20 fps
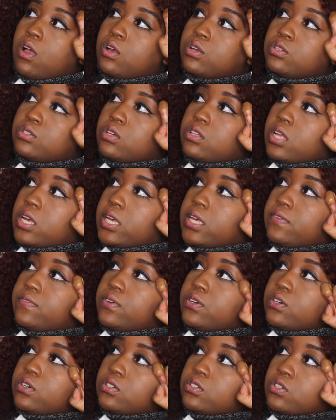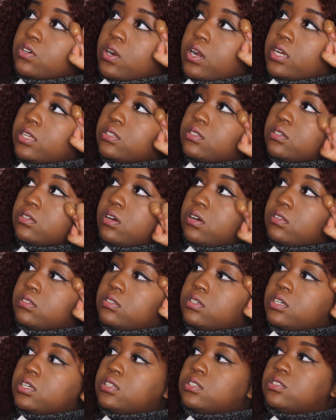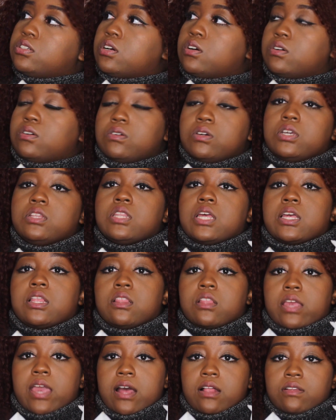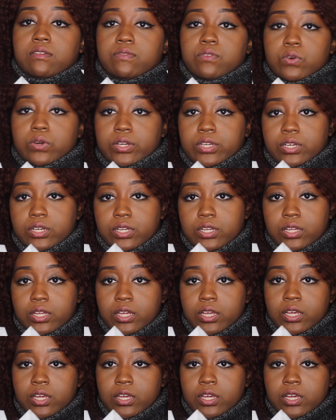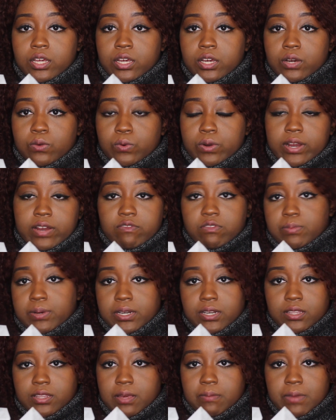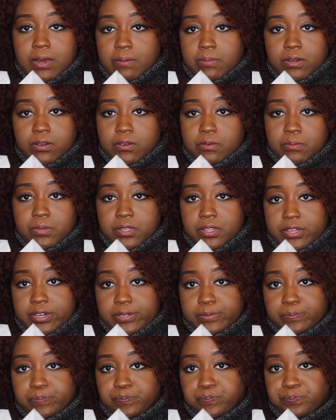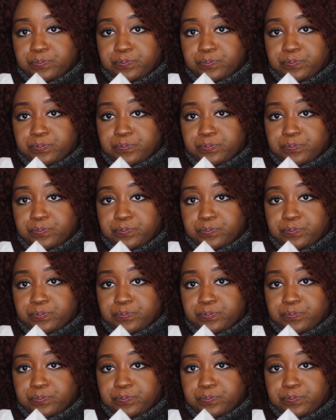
So like if you're trying to go to a show in like California where everybody and their mama gonna be there,